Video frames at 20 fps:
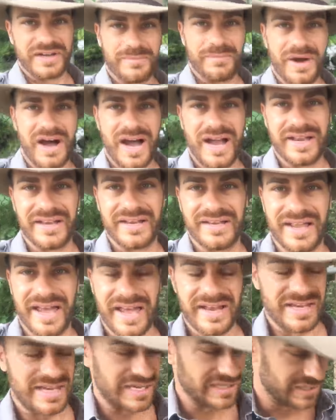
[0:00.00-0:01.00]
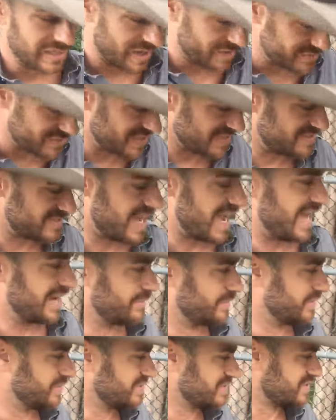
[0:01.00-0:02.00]
of mine, and, and he loves these
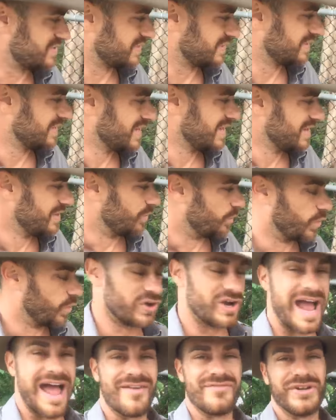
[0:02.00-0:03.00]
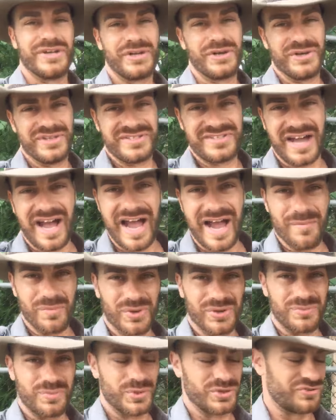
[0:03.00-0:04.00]
animals, and we're having a good time. We're,
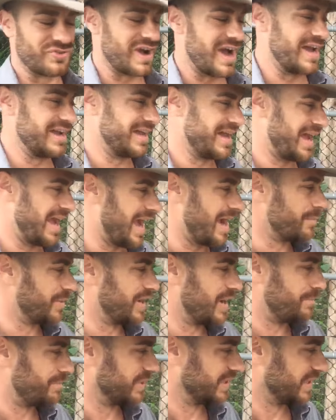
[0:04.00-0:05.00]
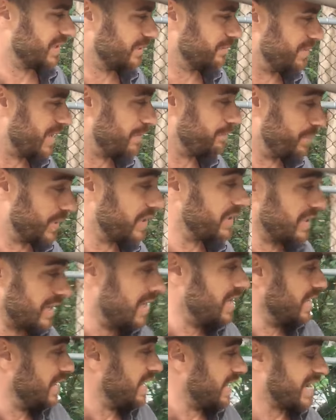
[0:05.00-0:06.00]
we're trying to ham it up a little bit, but
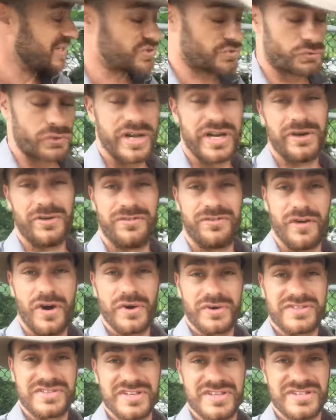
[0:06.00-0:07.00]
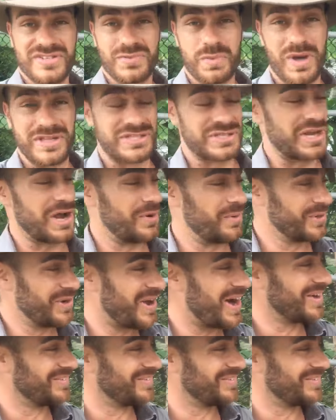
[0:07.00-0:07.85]
it's real, folks. This is what's going on